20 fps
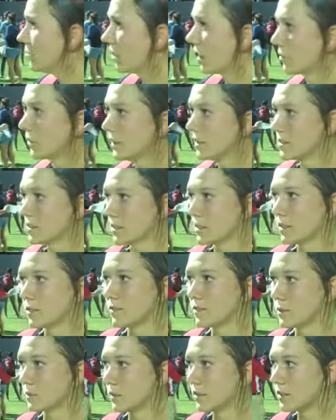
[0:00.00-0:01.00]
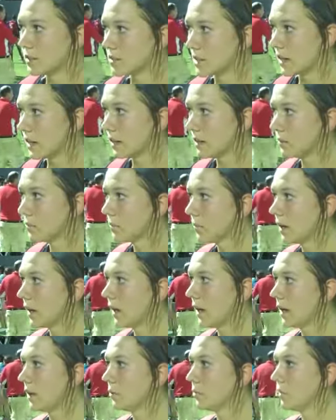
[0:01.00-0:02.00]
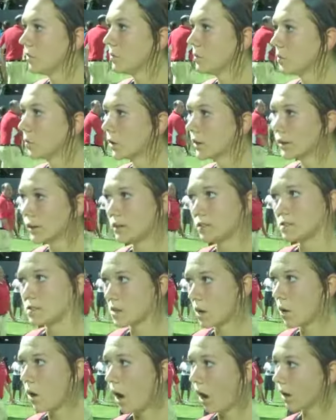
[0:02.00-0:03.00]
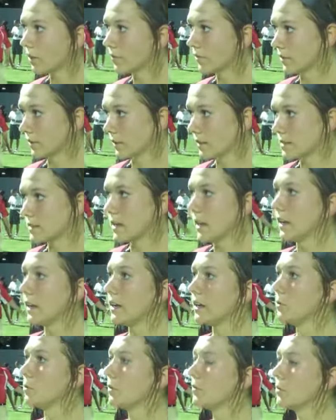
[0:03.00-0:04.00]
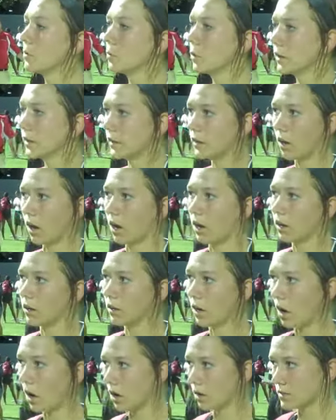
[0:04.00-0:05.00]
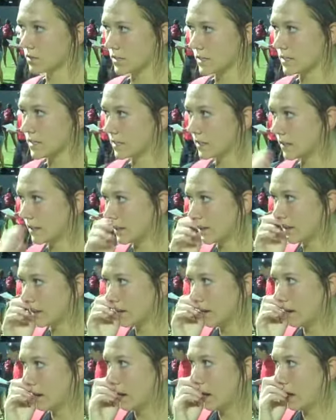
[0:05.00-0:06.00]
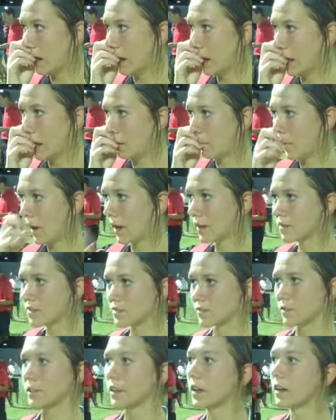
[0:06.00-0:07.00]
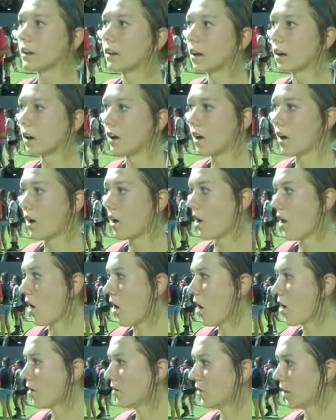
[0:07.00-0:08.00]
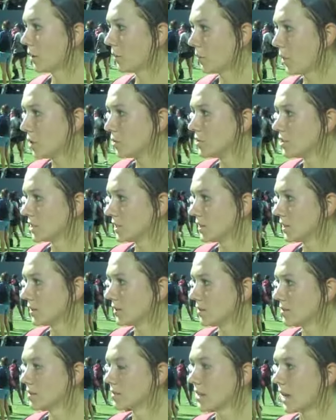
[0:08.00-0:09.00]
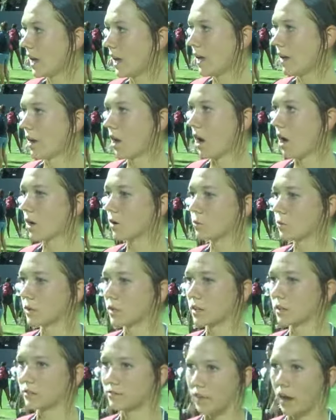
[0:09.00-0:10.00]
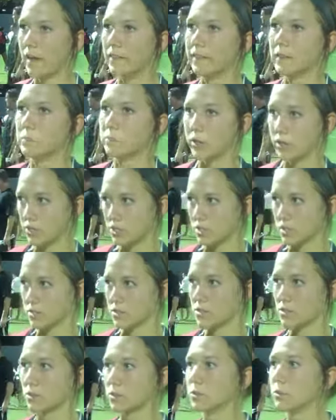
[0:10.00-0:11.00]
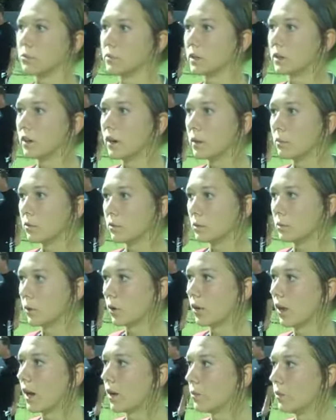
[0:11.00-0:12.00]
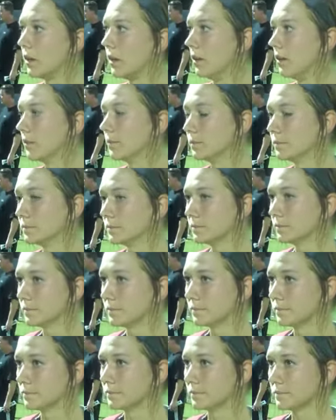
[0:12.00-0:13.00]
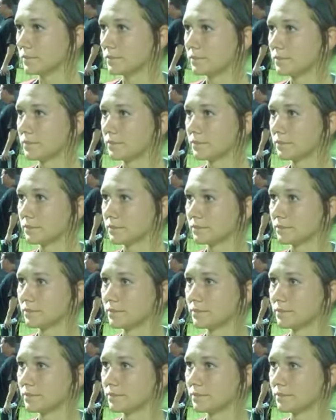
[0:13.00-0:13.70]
that we deserved to win this game, and we've been working so hard for this game. We've been working hard all season. Um, I just feel like all of our emotions and hard work finally pushed us through, and we were able to pull out a